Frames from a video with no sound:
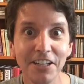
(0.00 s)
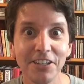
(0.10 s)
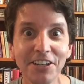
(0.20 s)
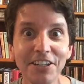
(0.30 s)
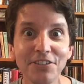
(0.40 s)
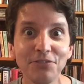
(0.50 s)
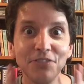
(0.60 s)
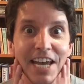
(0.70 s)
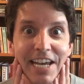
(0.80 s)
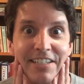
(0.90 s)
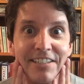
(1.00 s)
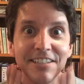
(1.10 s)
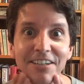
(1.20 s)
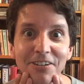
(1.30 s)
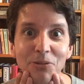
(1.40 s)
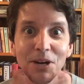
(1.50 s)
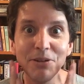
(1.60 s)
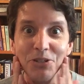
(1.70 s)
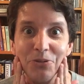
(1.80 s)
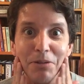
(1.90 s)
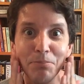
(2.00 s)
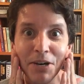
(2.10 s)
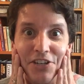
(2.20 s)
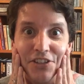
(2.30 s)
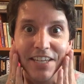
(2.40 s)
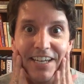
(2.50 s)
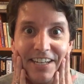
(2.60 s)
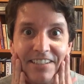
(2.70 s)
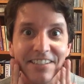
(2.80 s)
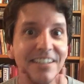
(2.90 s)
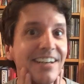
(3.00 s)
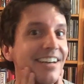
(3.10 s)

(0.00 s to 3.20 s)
Look at this face. Why would you want to punch this?